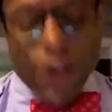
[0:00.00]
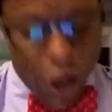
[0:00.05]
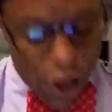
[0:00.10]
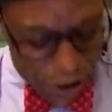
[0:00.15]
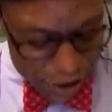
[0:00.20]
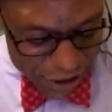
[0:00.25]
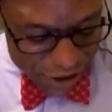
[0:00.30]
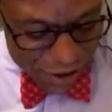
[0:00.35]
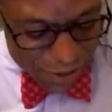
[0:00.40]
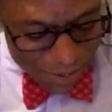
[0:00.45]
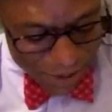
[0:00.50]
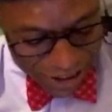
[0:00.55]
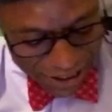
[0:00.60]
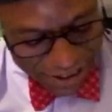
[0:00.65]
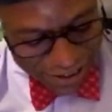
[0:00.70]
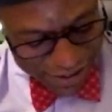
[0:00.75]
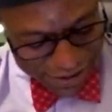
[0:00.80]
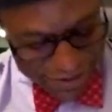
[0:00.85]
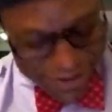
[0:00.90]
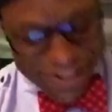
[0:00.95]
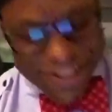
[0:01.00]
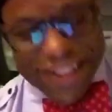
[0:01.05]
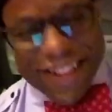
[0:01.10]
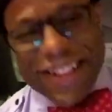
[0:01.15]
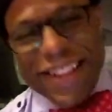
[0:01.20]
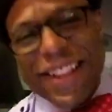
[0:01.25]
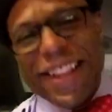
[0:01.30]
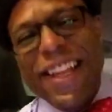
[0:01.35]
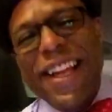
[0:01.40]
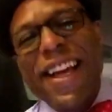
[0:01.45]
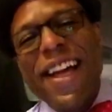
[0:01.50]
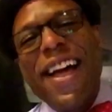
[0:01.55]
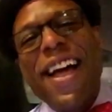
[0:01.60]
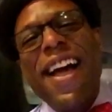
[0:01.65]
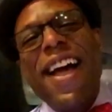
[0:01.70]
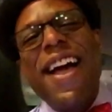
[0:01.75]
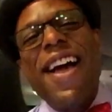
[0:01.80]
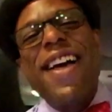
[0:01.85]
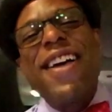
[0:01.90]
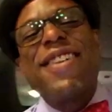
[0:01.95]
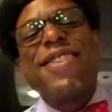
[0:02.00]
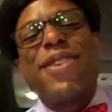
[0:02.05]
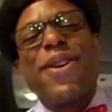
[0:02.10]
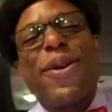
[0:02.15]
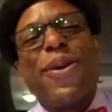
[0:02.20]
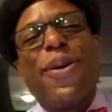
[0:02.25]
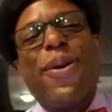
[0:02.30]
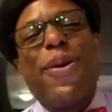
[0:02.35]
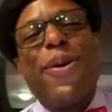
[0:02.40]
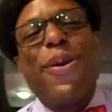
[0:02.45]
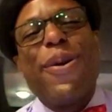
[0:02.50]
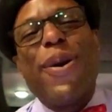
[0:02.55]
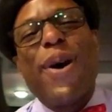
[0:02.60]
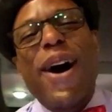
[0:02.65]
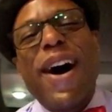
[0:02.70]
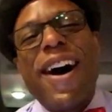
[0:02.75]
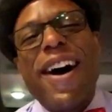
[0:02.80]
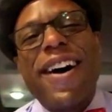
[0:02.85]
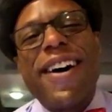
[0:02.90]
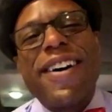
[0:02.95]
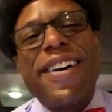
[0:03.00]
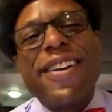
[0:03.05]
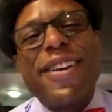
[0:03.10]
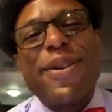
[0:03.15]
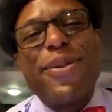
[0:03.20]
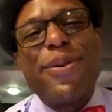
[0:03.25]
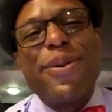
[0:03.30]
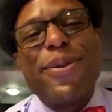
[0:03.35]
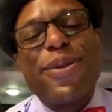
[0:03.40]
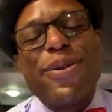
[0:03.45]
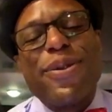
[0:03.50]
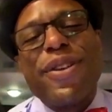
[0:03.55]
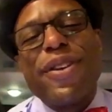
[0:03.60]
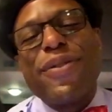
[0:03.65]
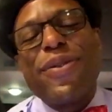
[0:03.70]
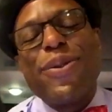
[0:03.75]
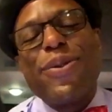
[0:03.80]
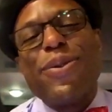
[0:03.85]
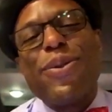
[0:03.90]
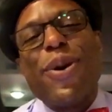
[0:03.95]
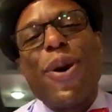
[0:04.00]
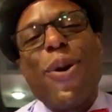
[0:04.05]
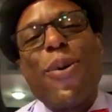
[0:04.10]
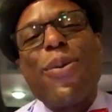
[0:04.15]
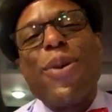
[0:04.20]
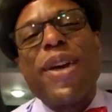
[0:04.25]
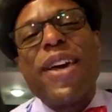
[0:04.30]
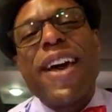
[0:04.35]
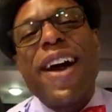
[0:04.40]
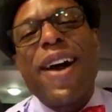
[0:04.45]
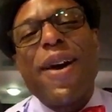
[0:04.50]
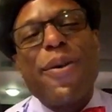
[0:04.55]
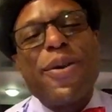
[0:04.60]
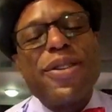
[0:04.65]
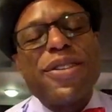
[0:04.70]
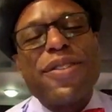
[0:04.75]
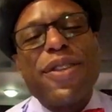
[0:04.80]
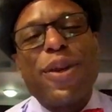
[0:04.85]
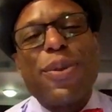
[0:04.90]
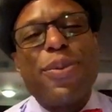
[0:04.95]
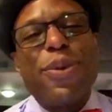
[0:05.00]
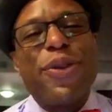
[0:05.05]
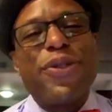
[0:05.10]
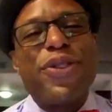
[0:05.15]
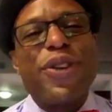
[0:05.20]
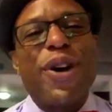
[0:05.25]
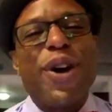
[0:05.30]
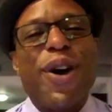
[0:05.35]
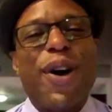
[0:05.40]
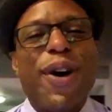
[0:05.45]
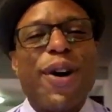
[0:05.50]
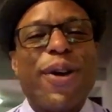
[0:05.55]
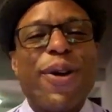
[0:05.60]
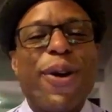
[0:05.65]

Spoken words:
talking to me. So you will, if you know me, I always have, like music on,